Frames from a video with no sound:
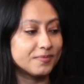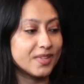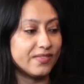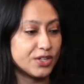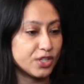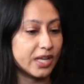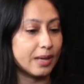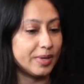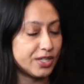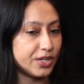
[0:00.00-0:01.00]
eventually
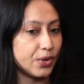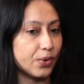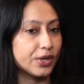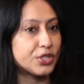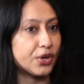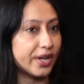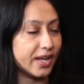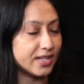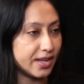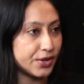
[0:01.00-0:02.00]
coming to New York, starting
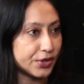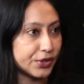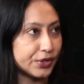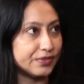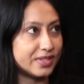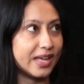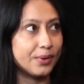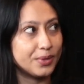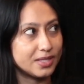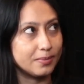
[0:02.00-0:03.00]
SA Grooves, that
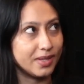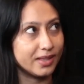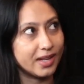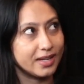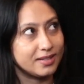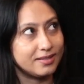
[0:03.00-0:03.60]
was something that I